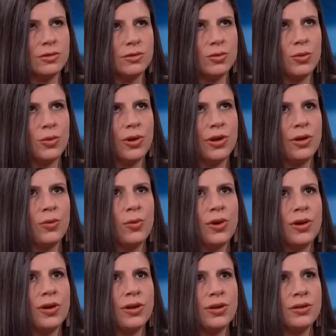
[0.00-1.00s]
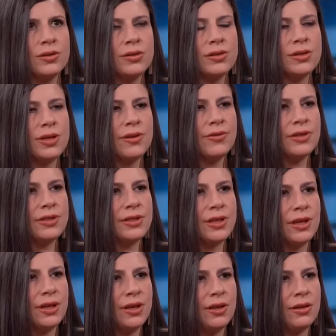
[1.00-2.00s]
21,
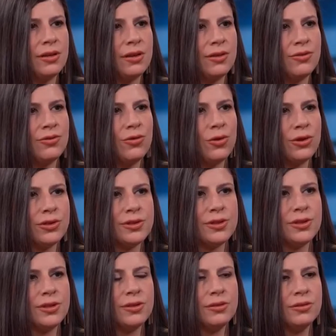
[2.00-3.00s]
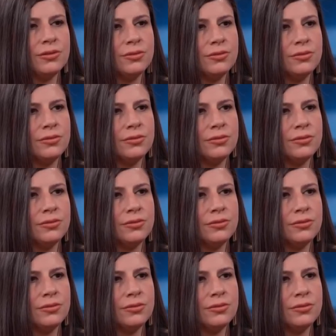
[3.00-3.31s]
17, and 14.